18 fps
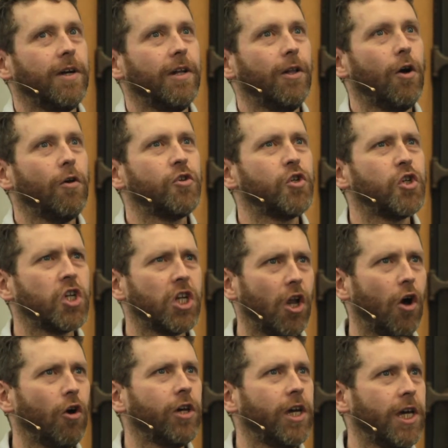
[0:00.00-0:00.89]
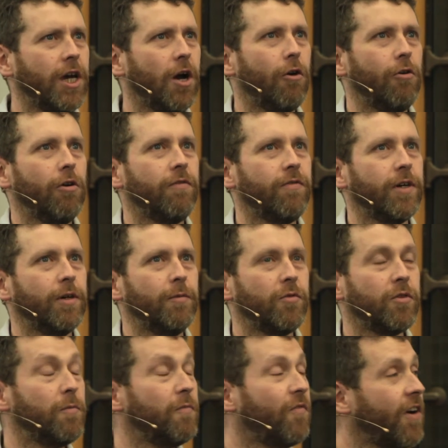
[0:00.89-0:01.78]
lot of schlocky horror
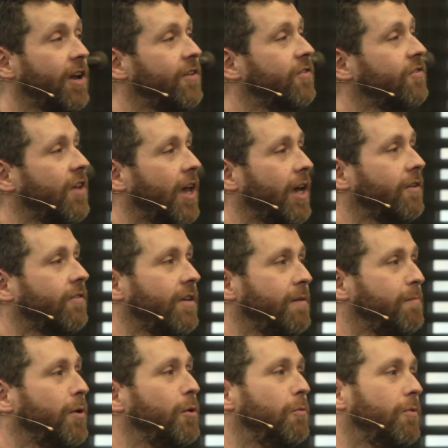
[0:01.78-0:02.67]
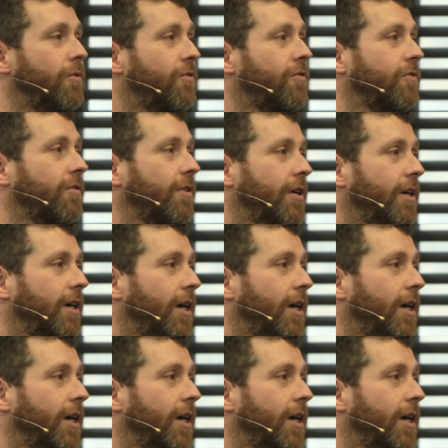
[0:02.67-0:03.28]
films, some very sexy boots.